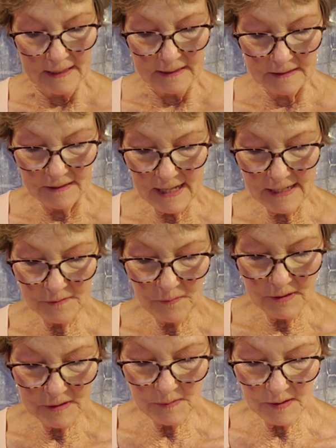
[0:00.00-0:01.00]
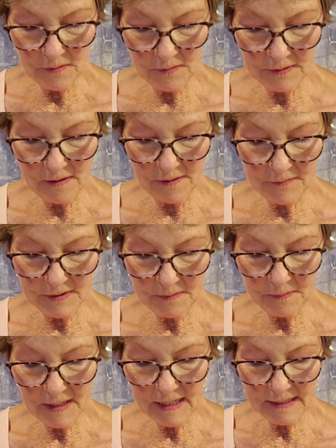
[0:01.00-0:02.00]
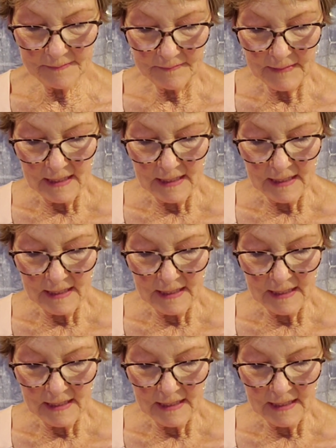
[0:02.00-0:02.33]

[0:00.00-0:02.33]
So that's what's been going on with me.